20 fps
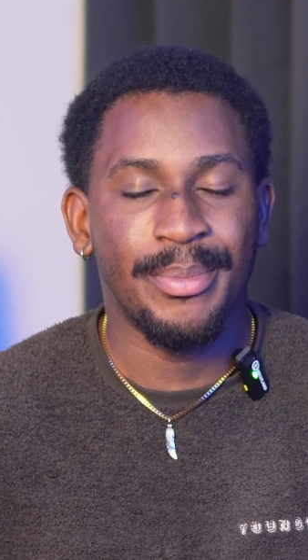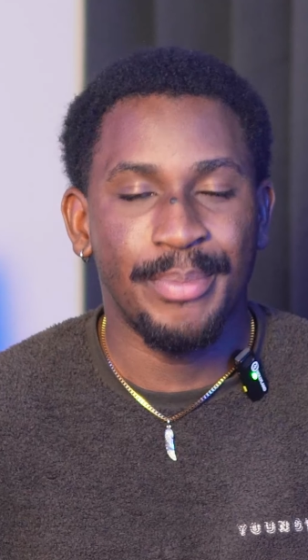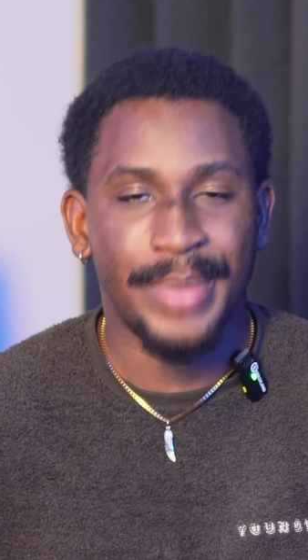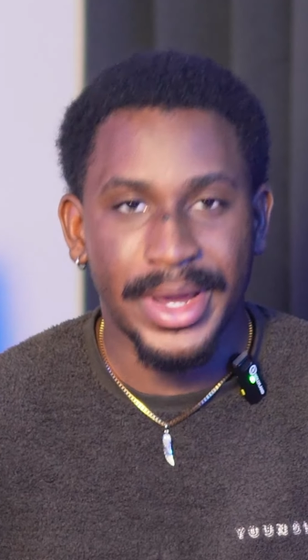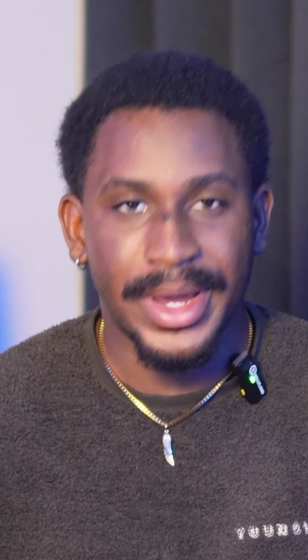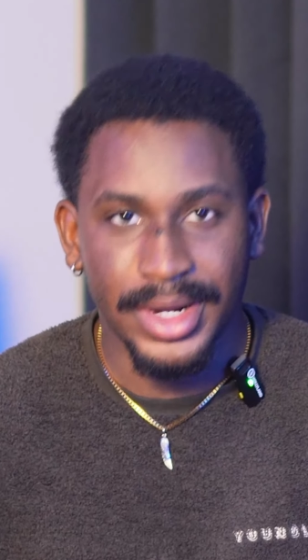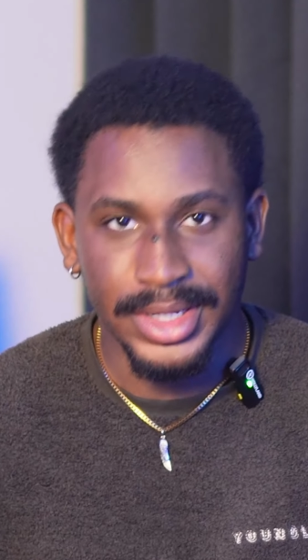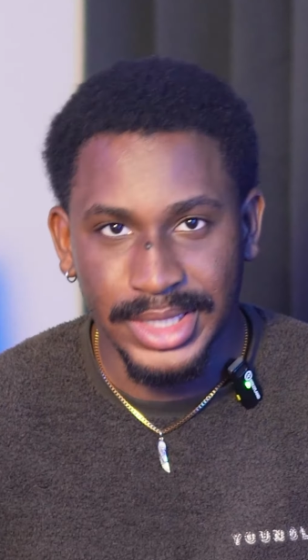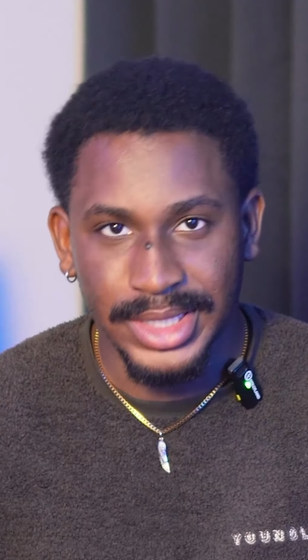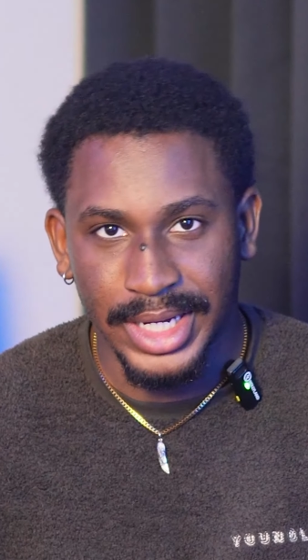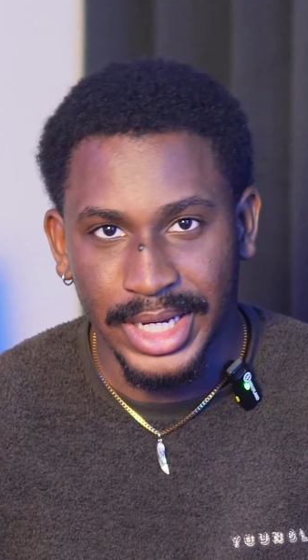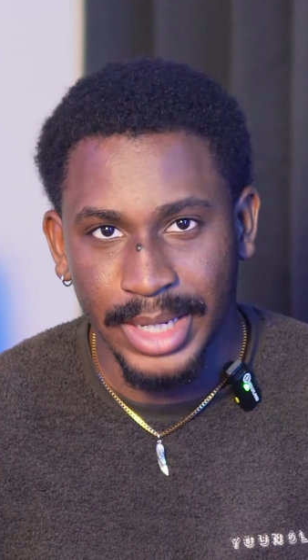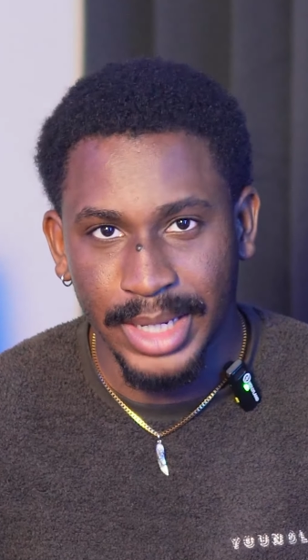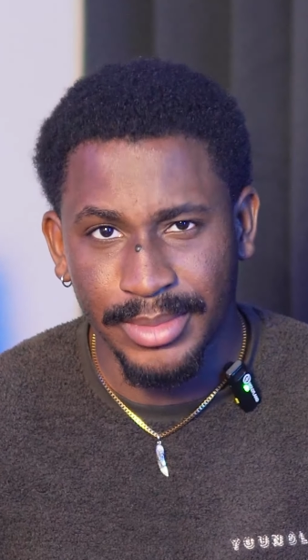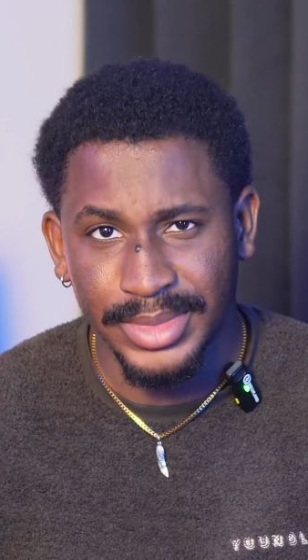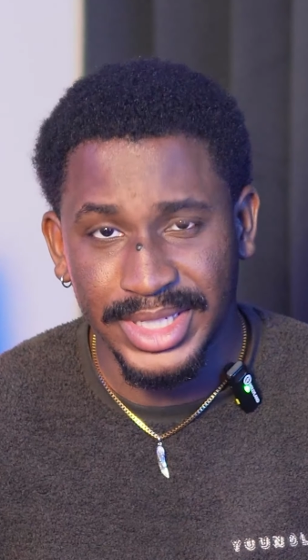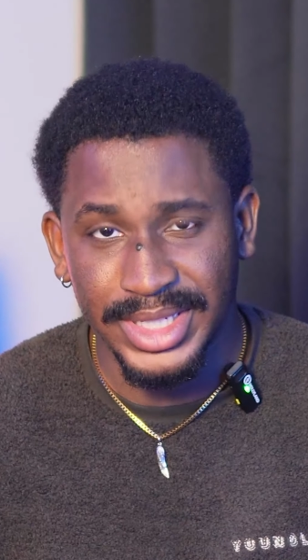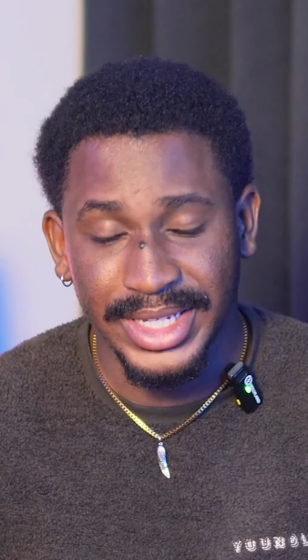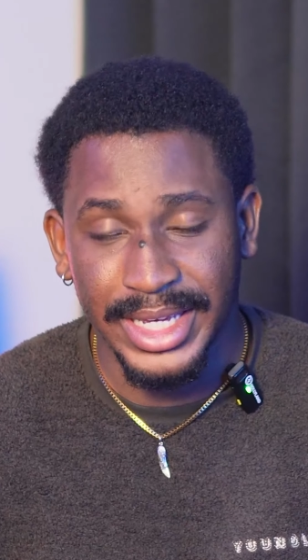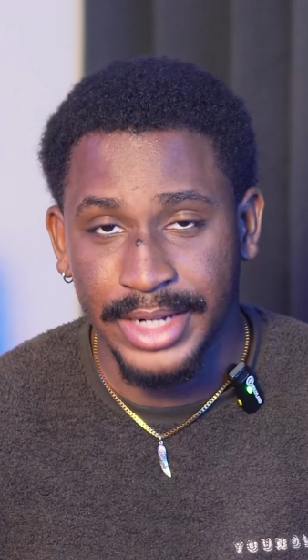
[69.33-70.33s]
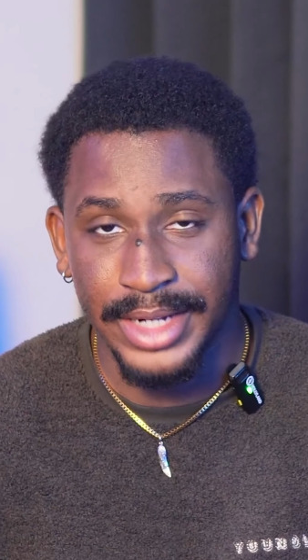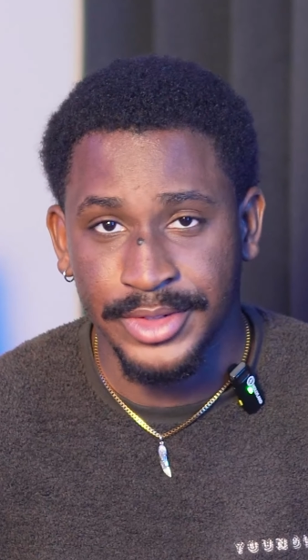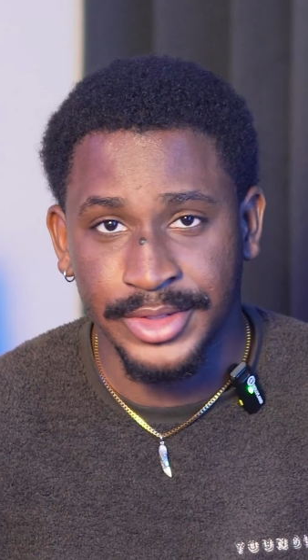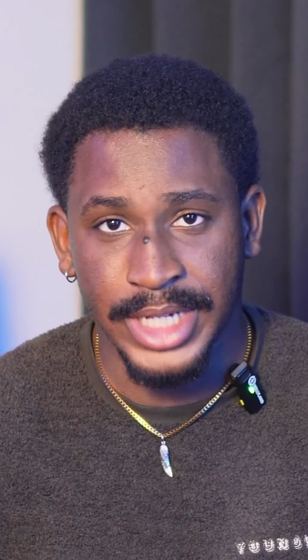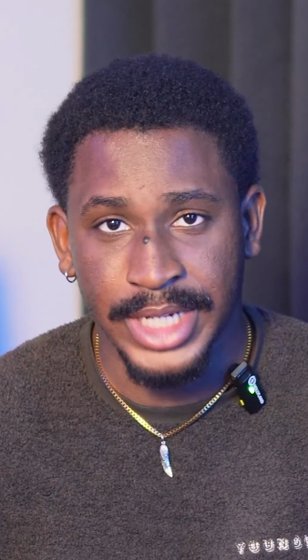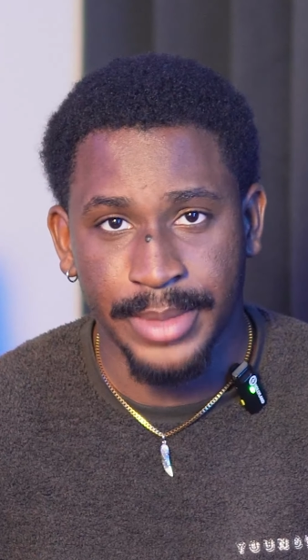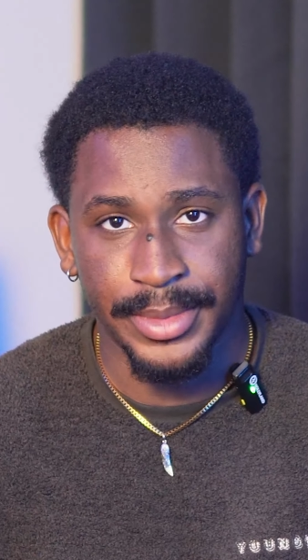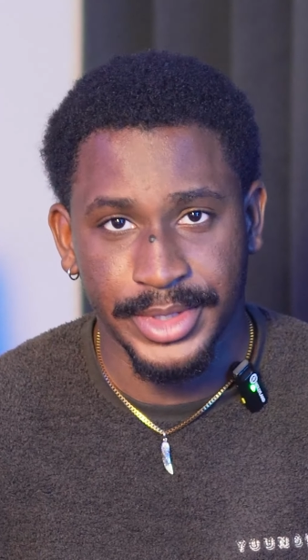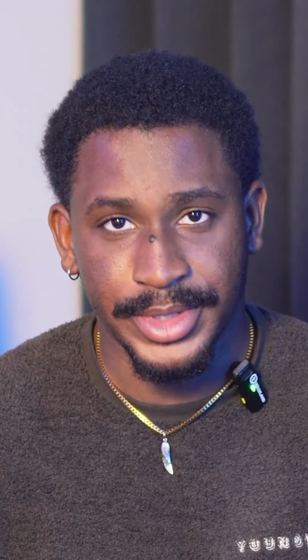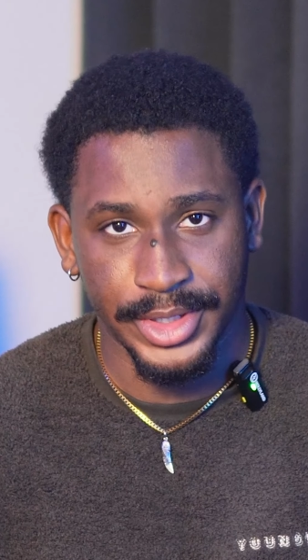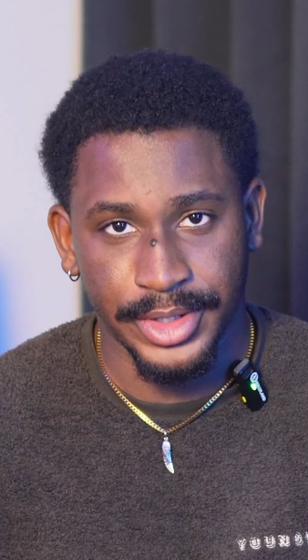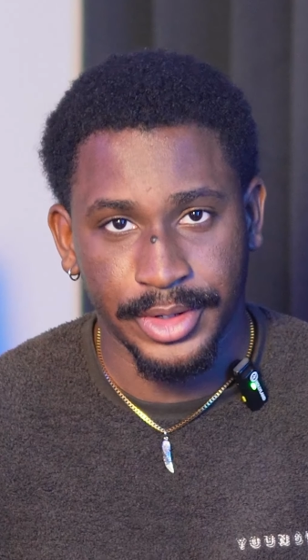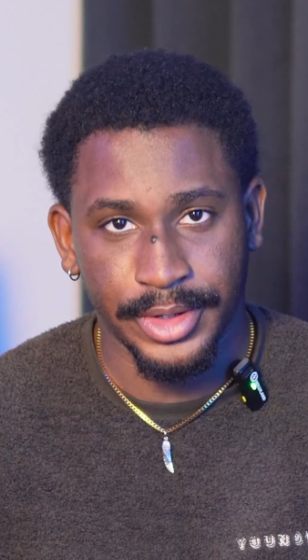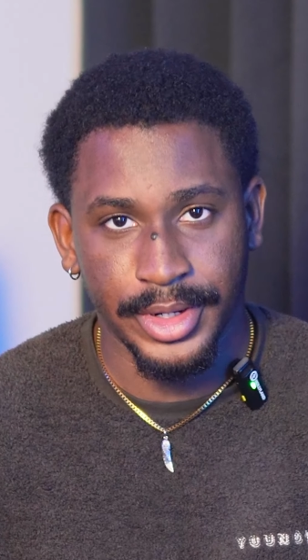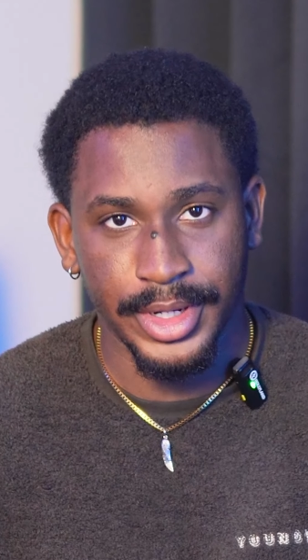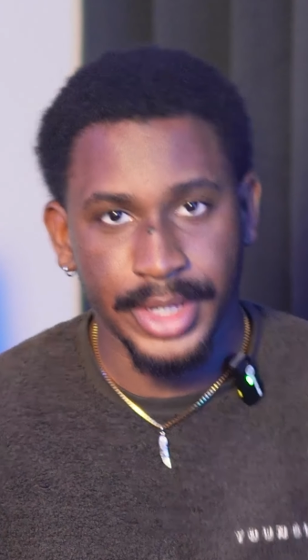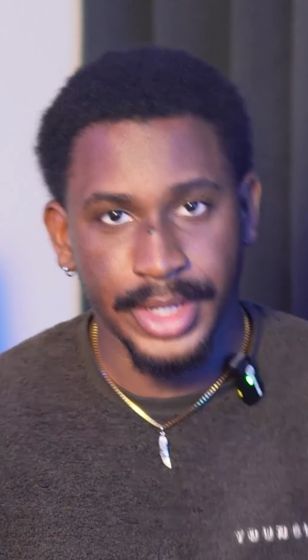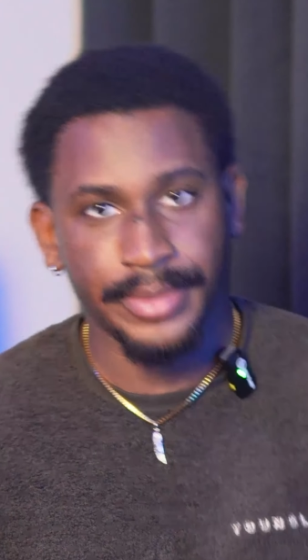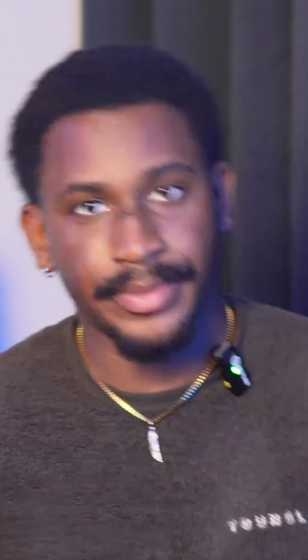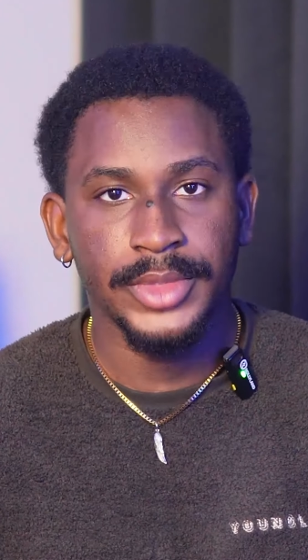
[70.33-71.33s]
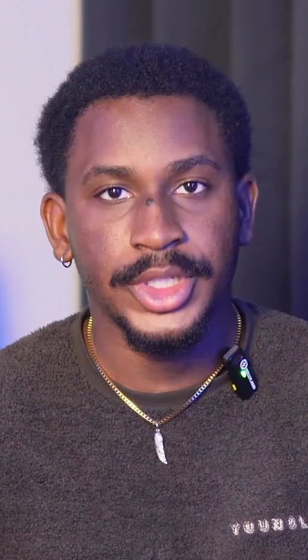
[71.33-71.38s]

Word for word: better time to get into cybersecurity.